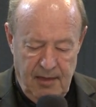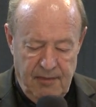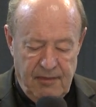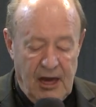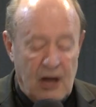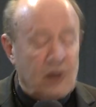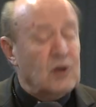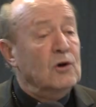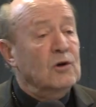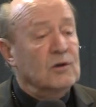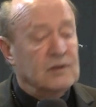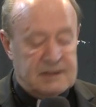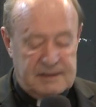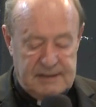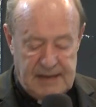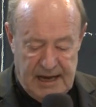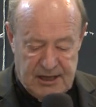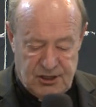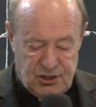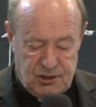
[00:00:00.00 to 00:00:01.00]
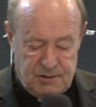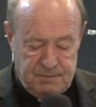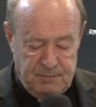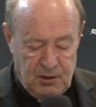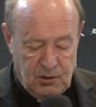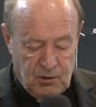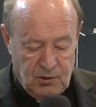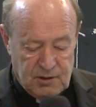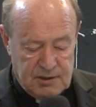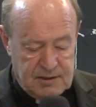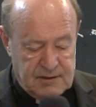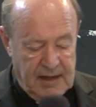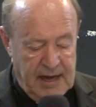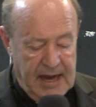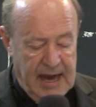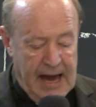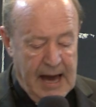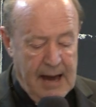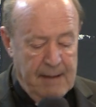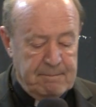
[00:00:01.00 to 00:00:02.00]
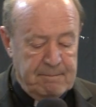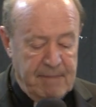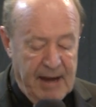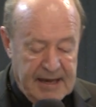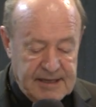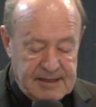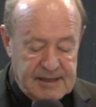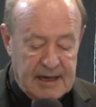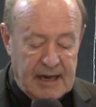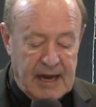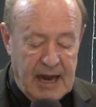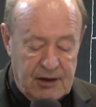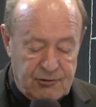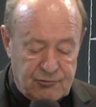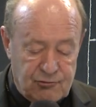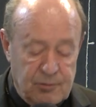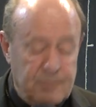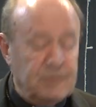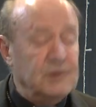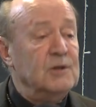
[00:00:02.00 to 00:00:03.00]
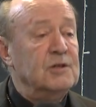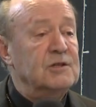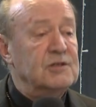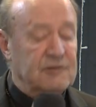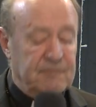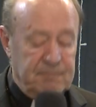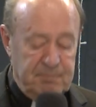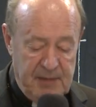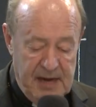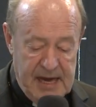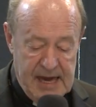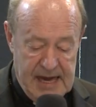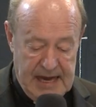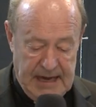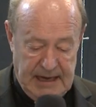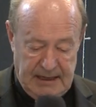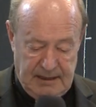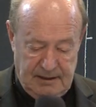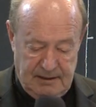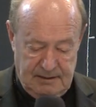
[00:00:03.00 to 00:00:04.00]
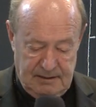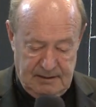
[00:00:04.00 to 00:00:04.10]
They are called such because they are basic attributes of being.